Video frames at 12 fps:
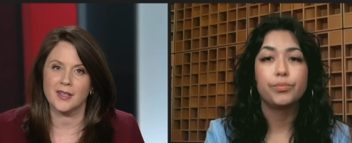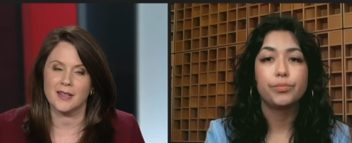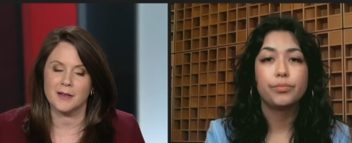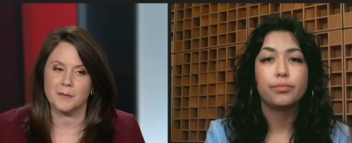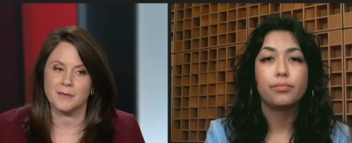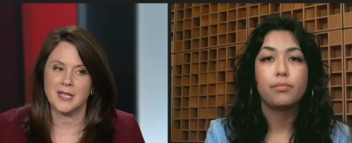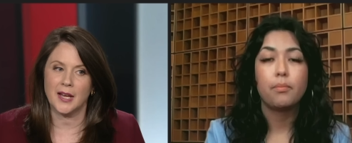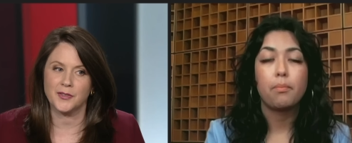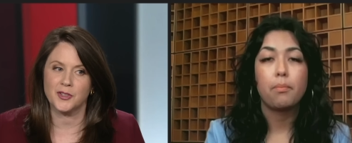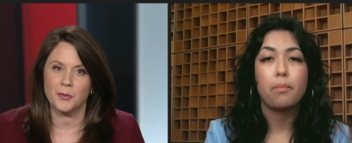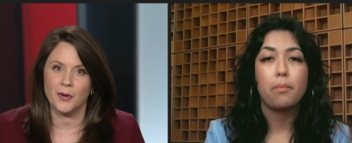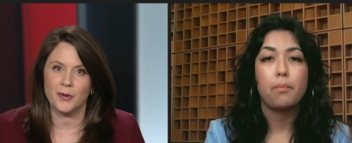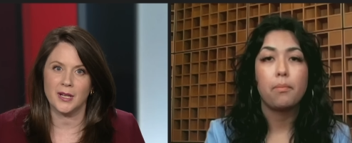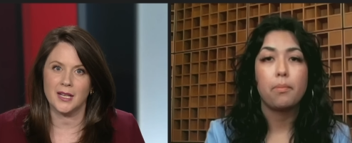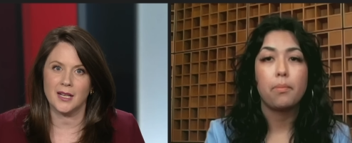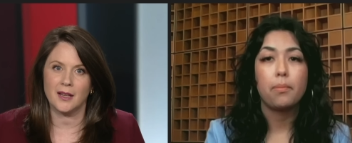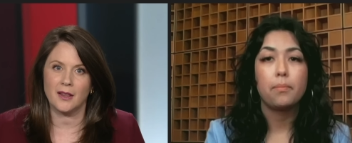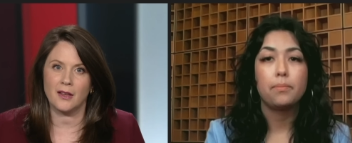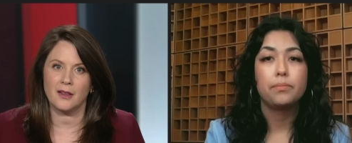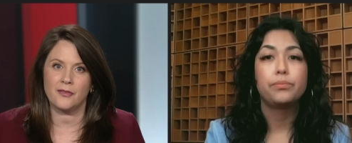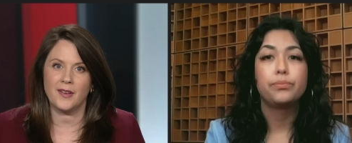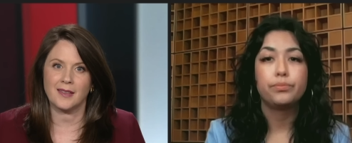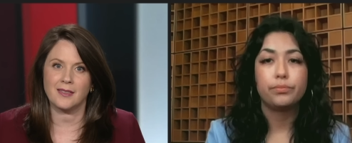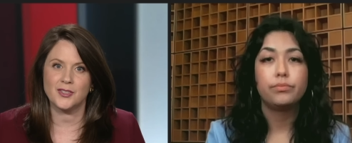Speaker 1: uh, testimony, the, the
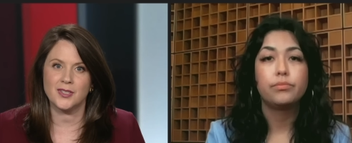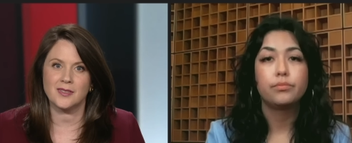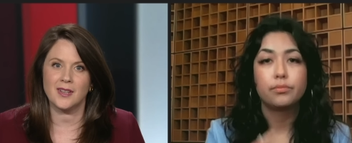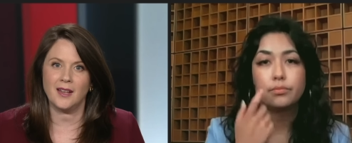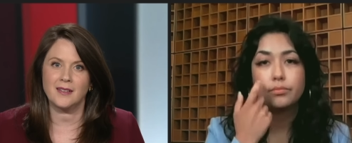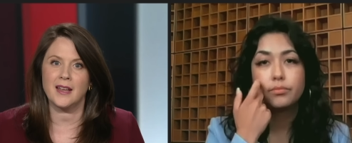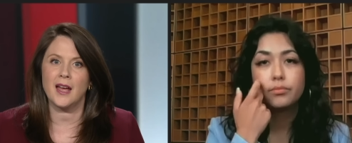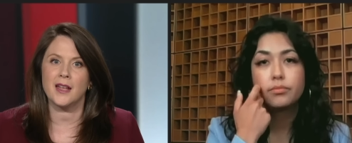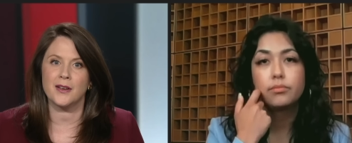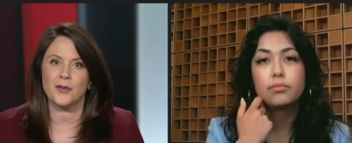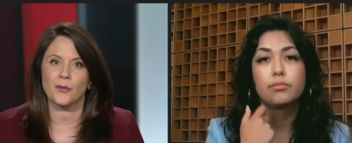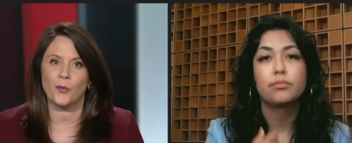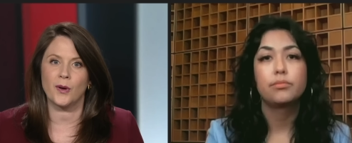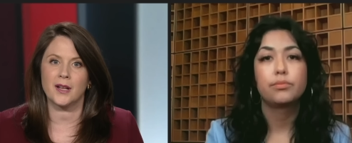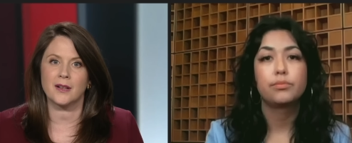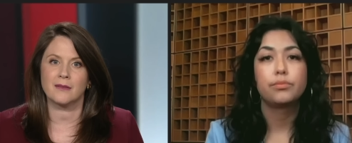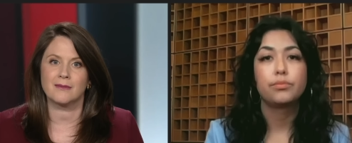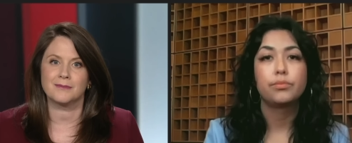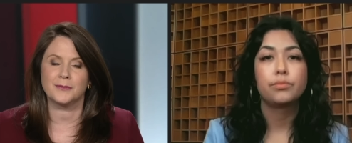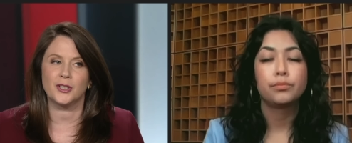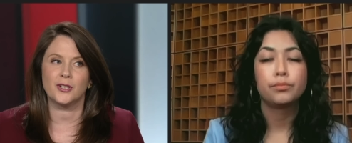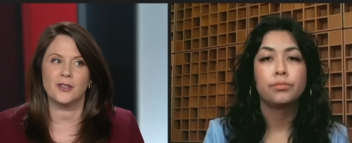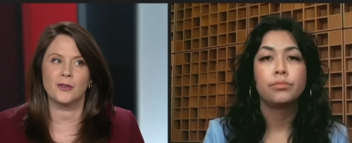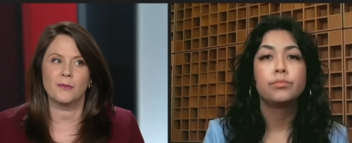fact that she's not done what
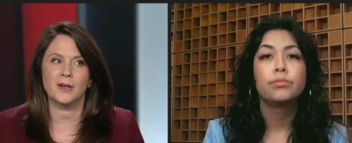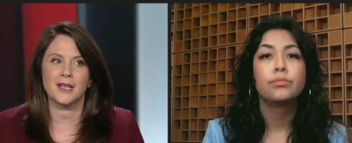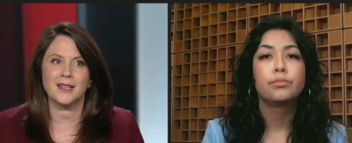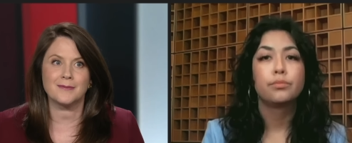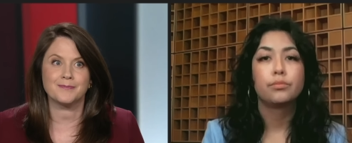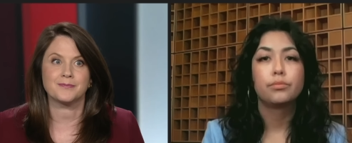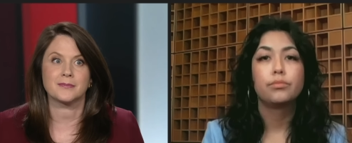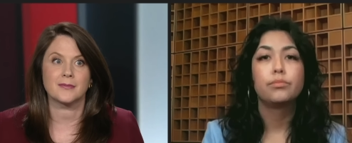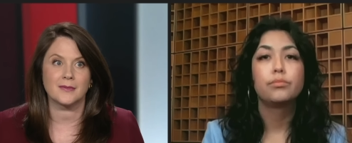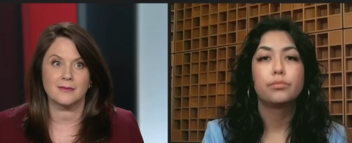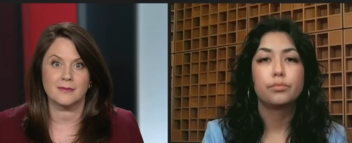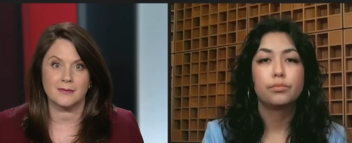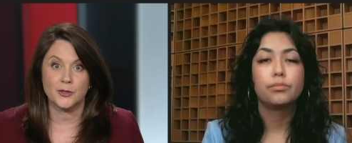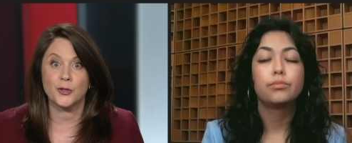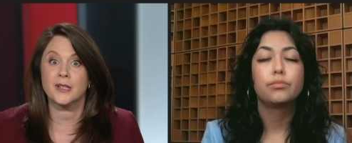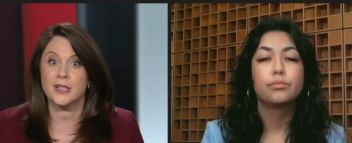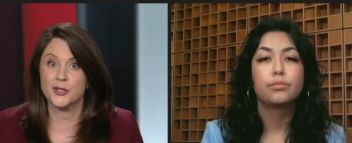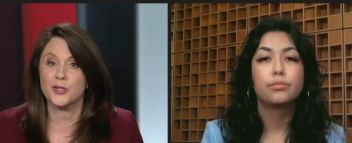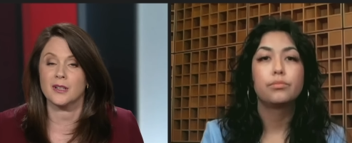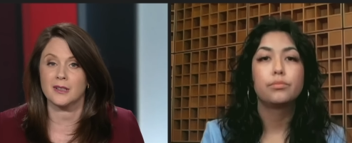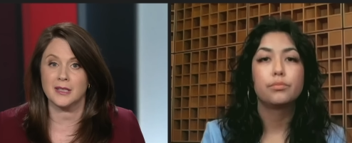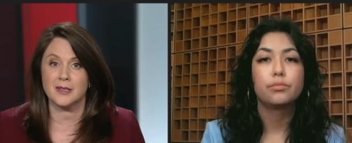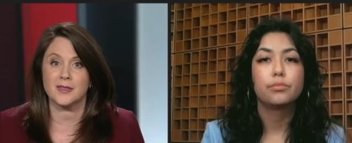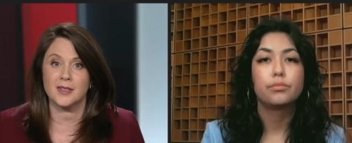you might
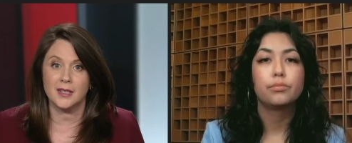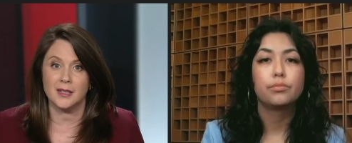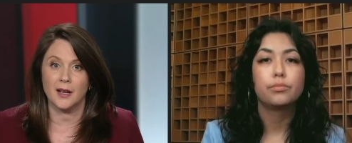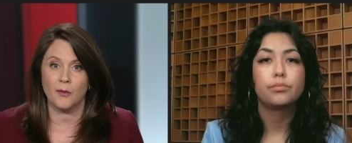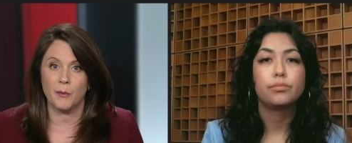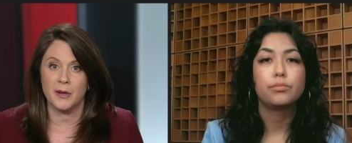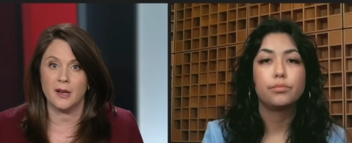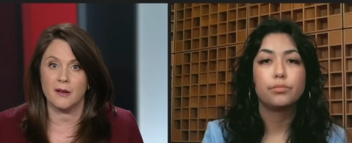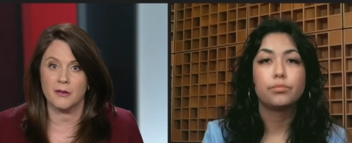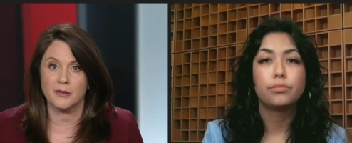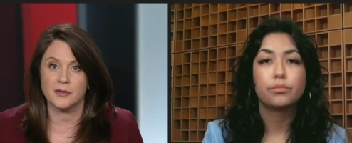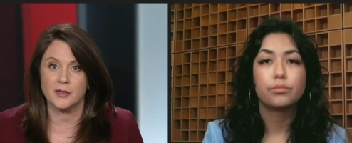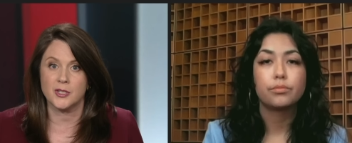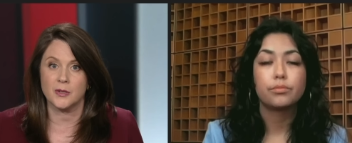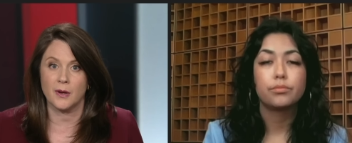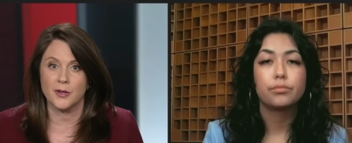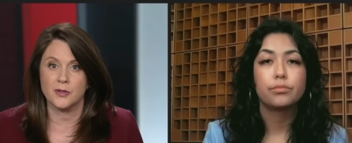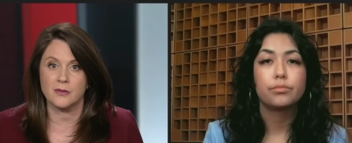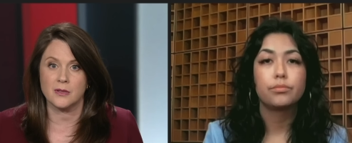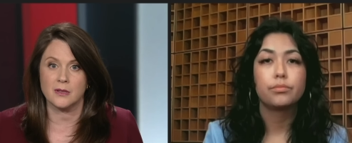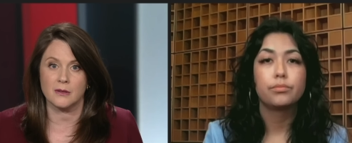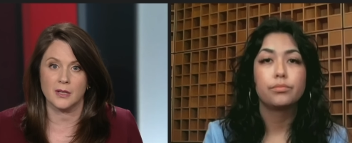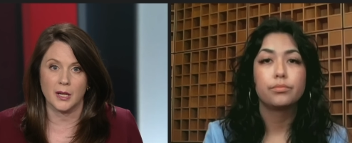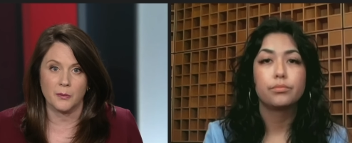traditionally see a woman in her situation
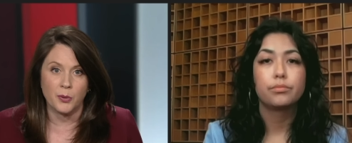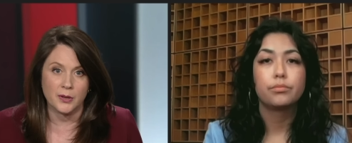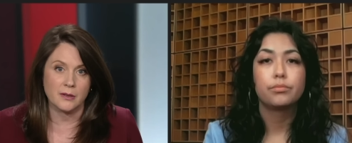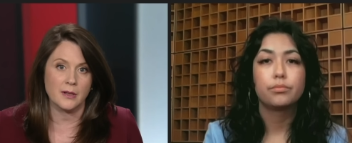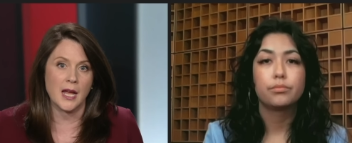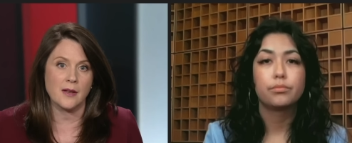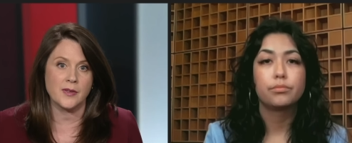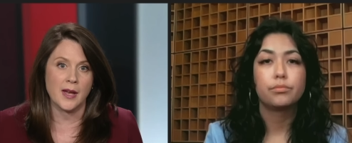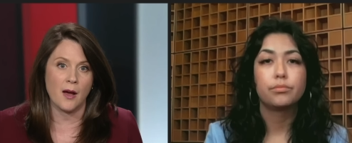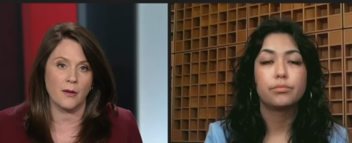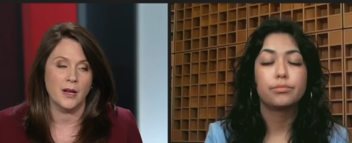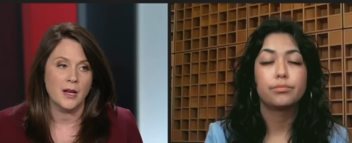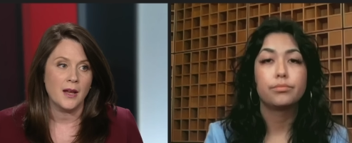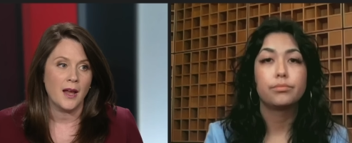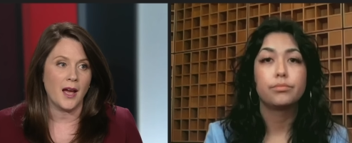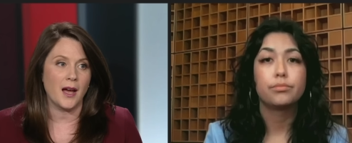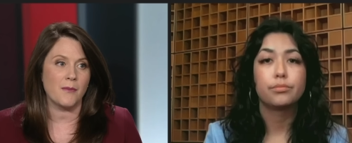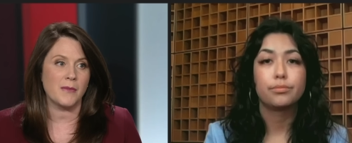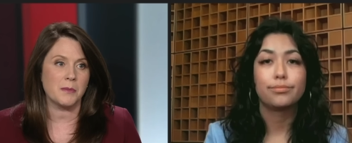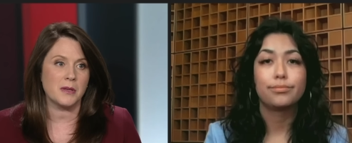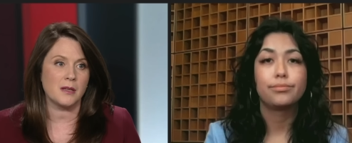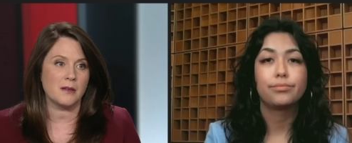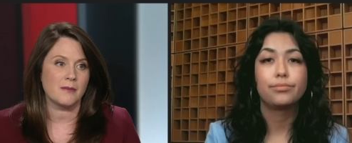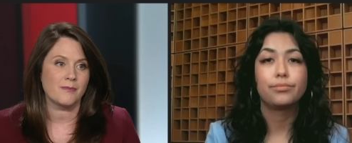do, kind of put their head down, uh,
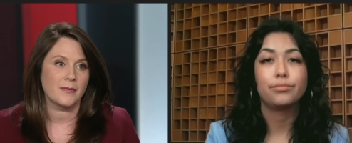maybe